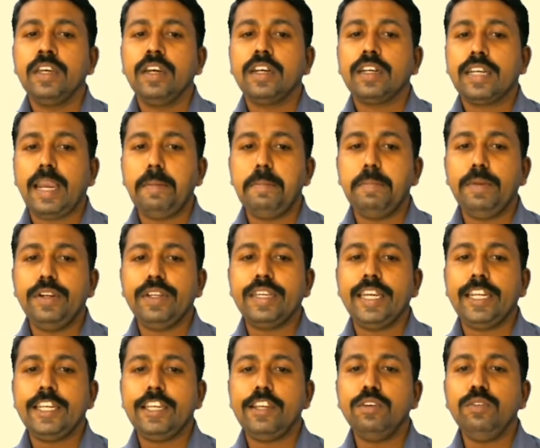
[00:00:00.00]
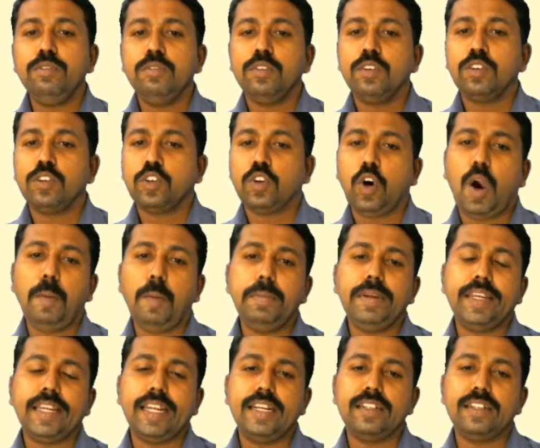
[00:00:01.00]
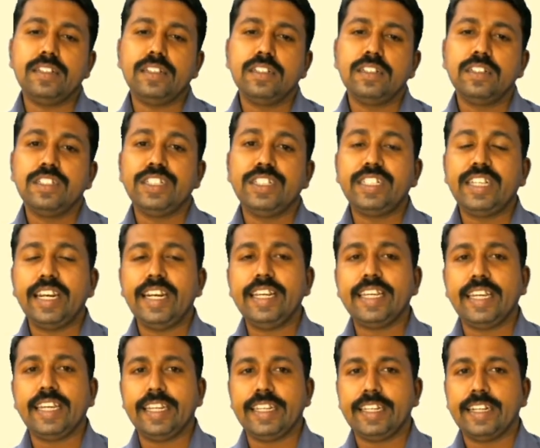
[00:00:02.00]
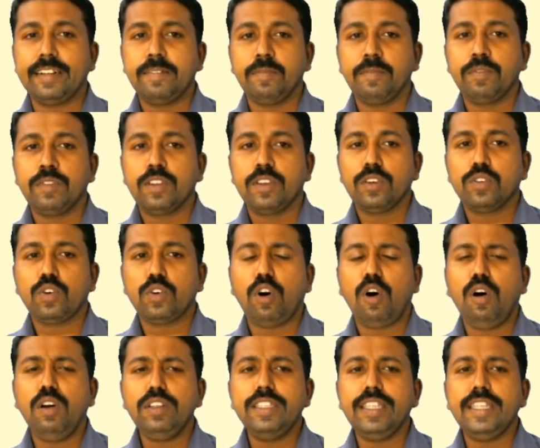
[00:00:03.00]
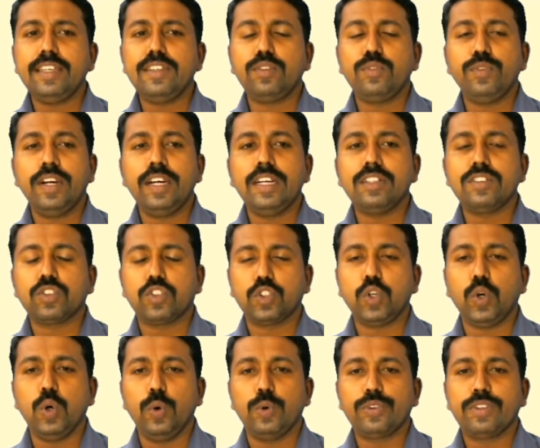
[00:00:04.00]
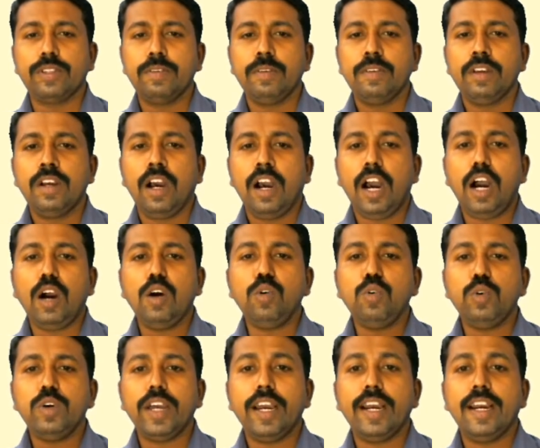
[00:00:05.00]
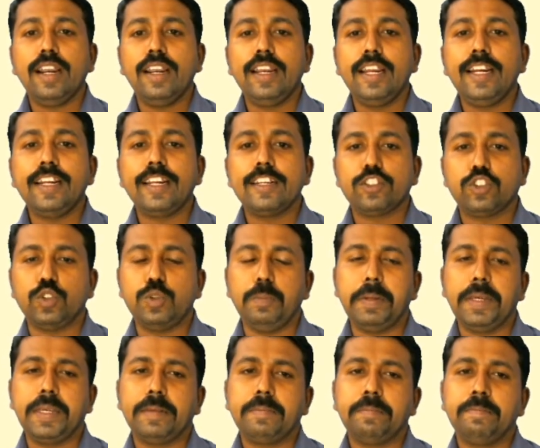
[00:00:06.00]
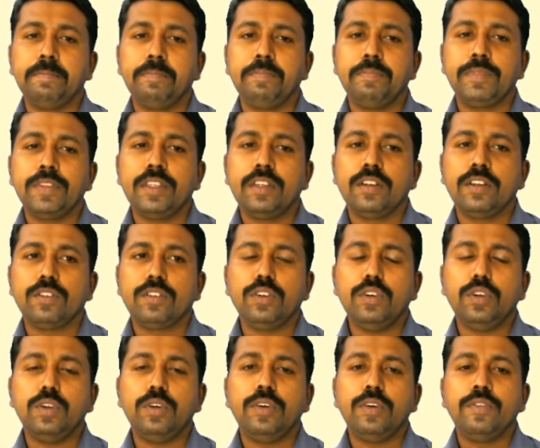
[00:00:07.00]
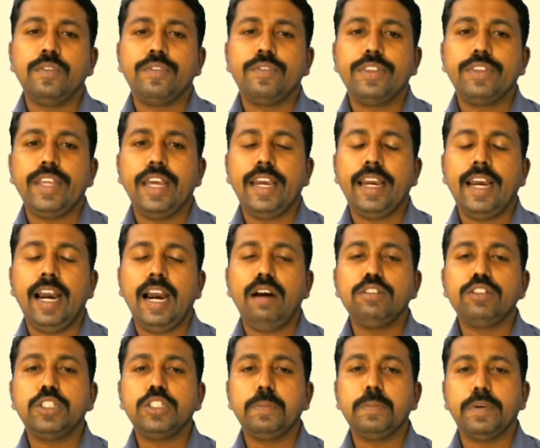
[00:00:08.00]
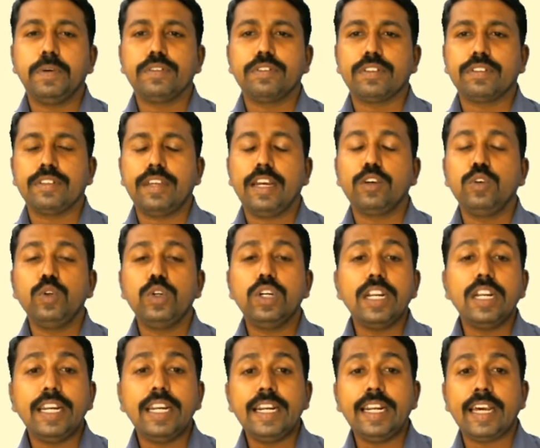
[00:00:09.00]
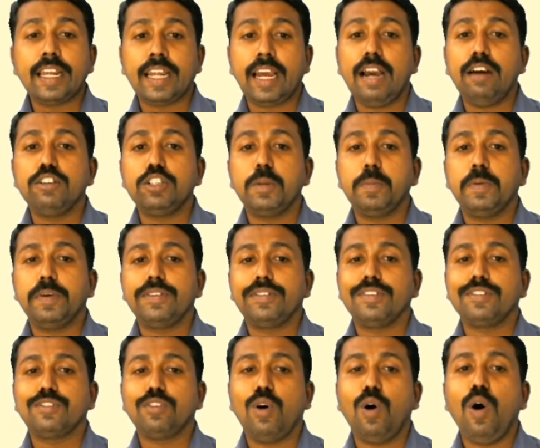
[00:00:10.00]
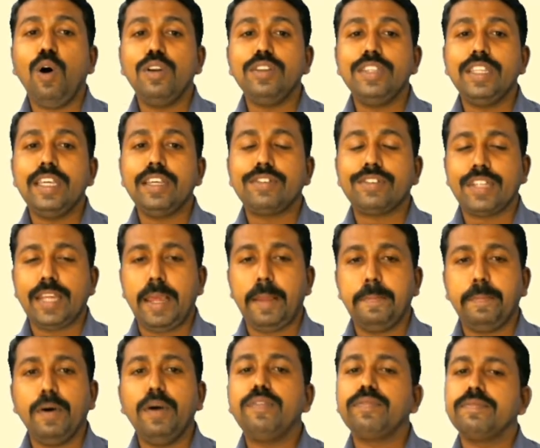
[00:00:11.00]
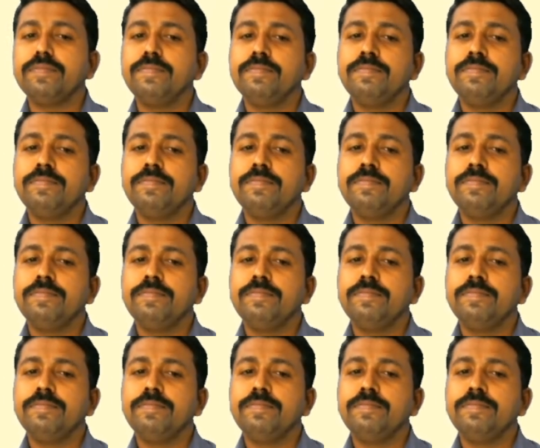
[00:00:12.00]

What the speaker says: communicative, competent, dedicated. So all these words shows how a leader should be. So they have to possess, a good leader have to possess all these type of